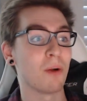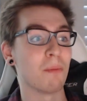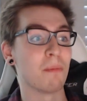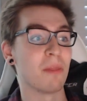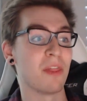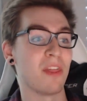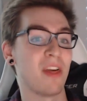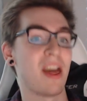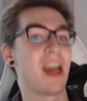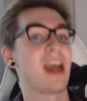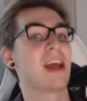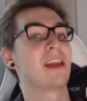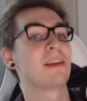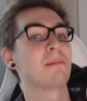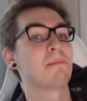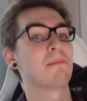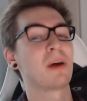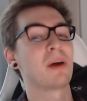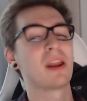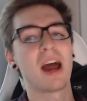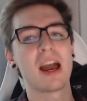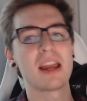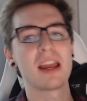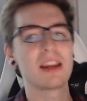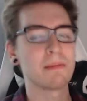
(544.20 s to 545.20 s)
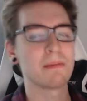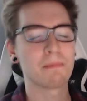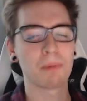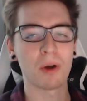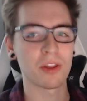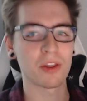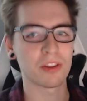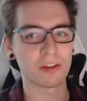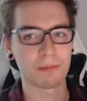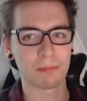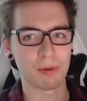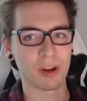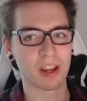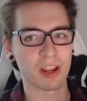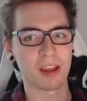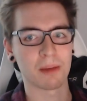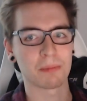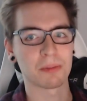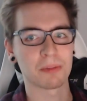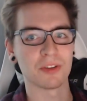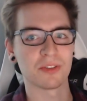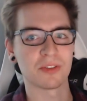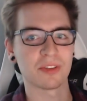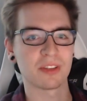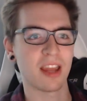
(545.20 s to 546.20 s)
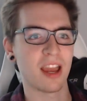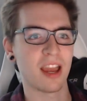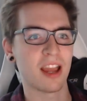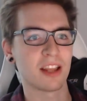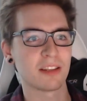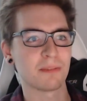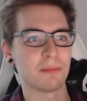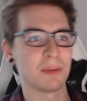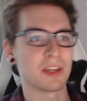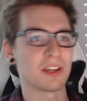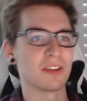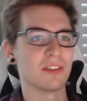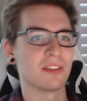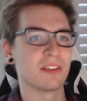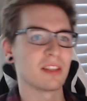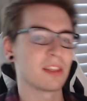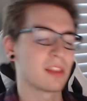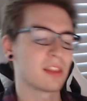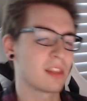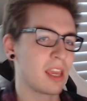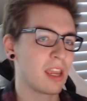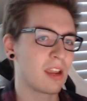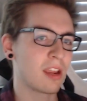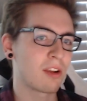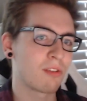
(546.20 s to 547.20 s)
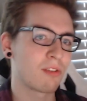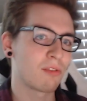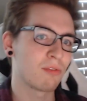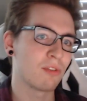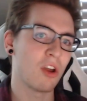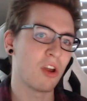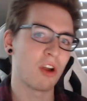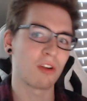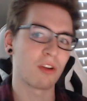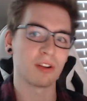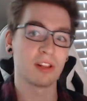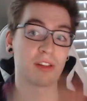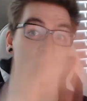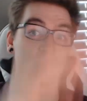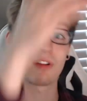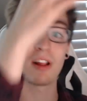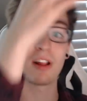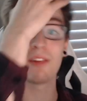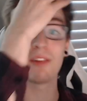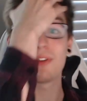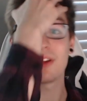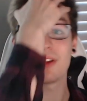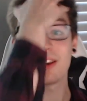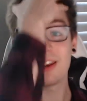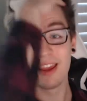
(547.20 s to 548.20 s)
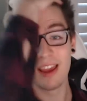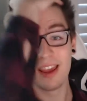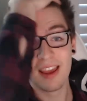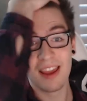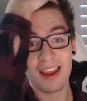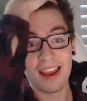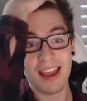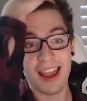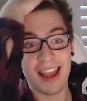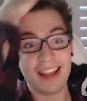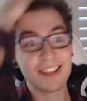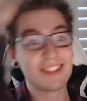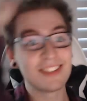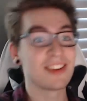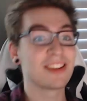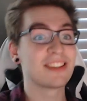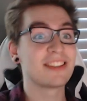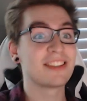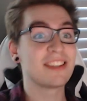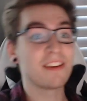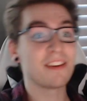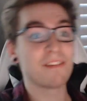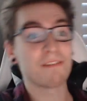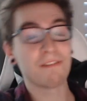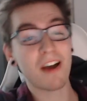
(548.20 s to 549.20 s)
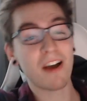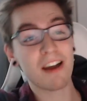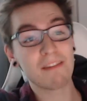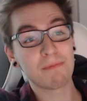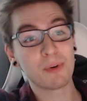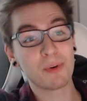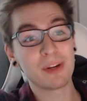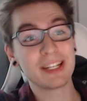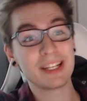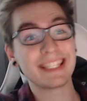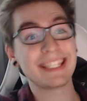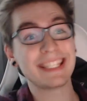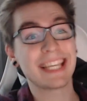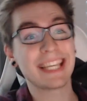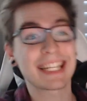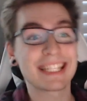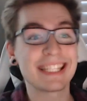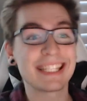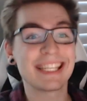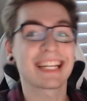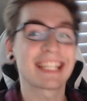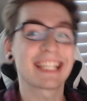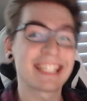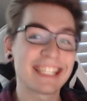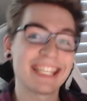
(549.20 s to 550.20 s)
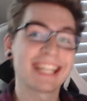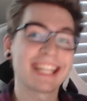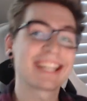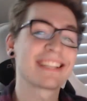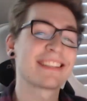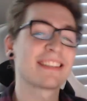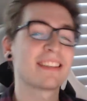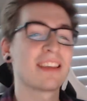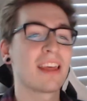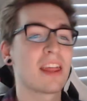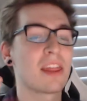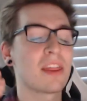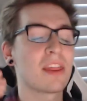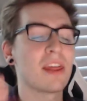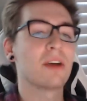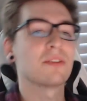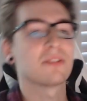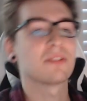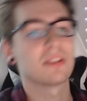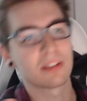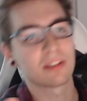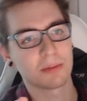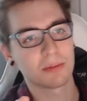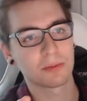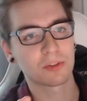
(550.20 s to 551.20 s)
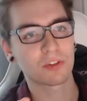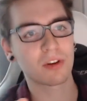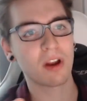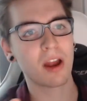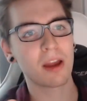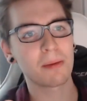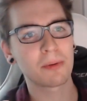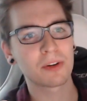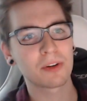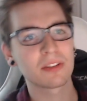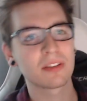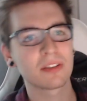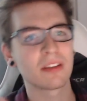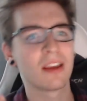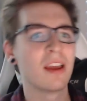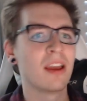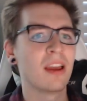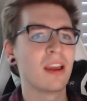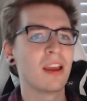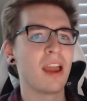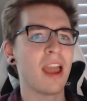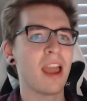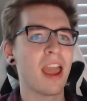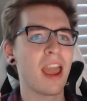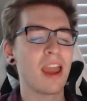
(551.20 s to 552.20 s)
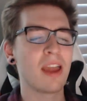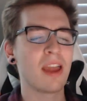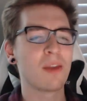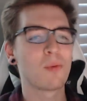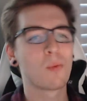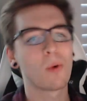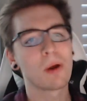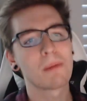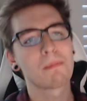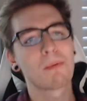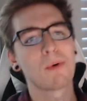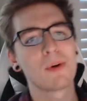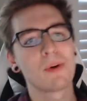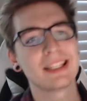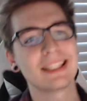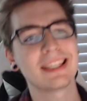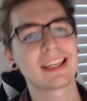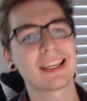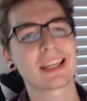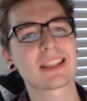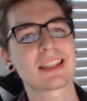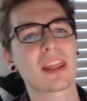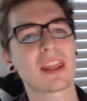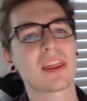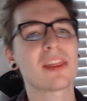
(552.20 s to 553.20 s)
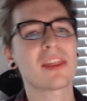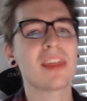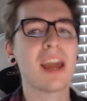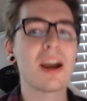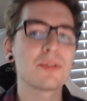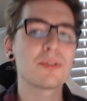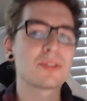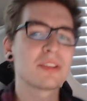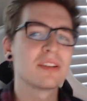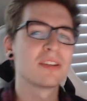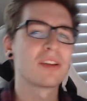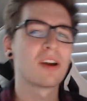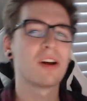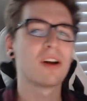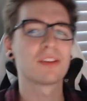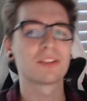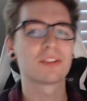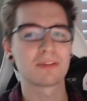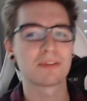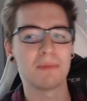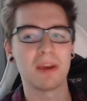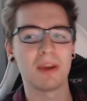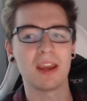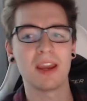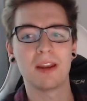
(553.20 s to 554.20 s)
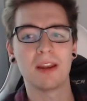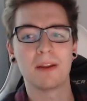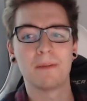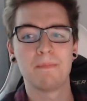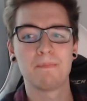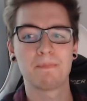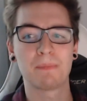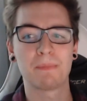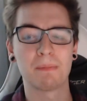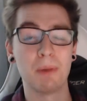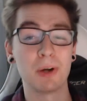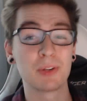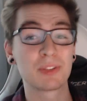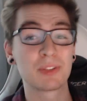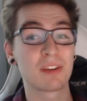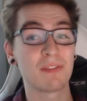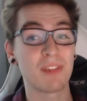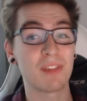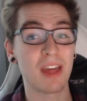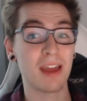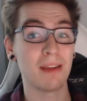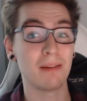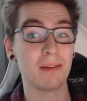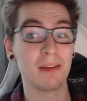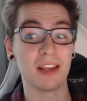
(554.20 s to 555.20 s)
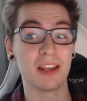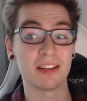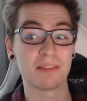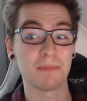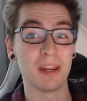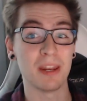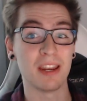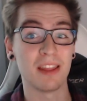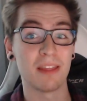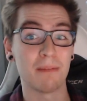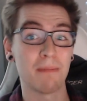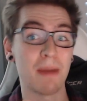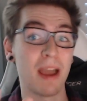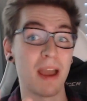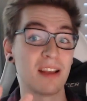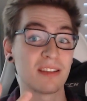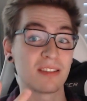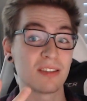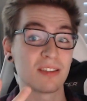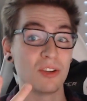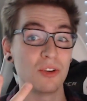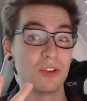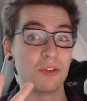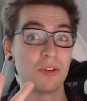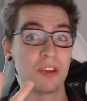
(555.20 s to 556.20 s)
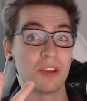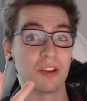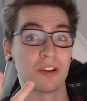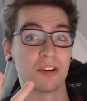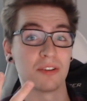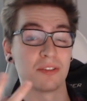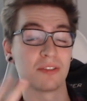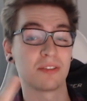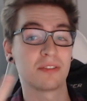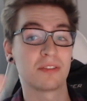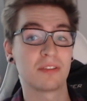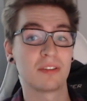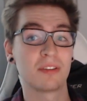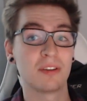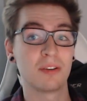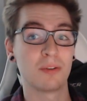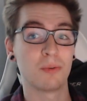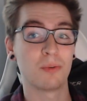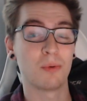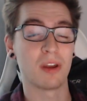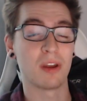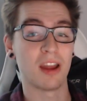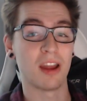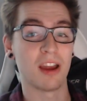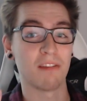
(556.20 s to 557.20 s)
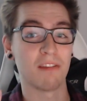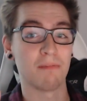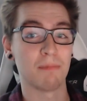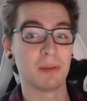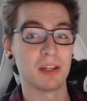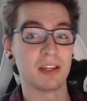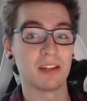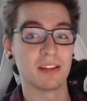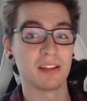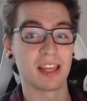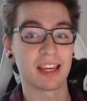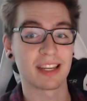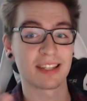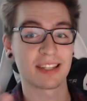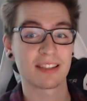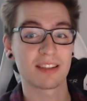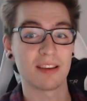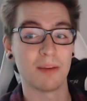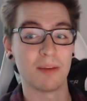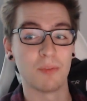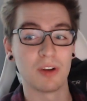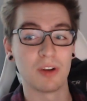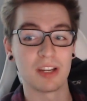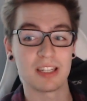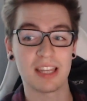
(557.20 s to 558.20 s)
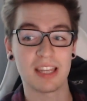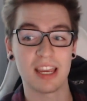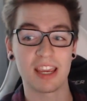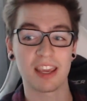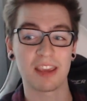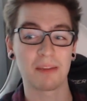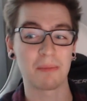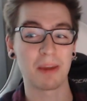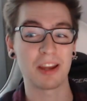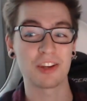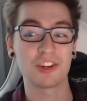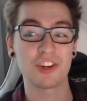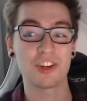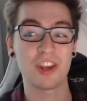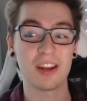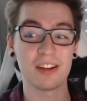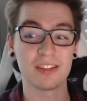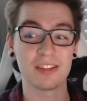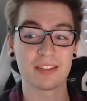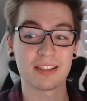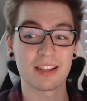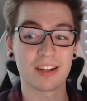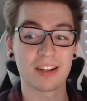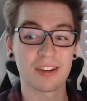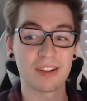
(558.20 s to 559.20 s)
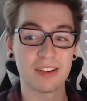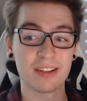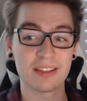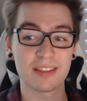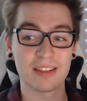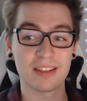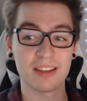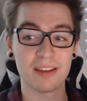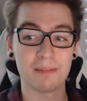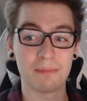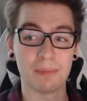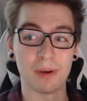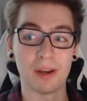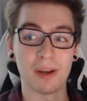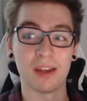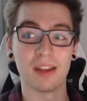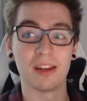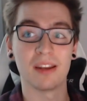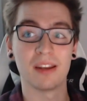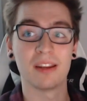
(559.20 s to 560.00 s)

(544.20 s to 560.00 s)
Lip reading: that. But I didn't bother bringing up those stats because they're not really relevant. As you can see, 5.666 thousand subscribers and $1.6 thousand made. Most of that has been in the past 2 years when I've been like somewhat taking my channel seriously, but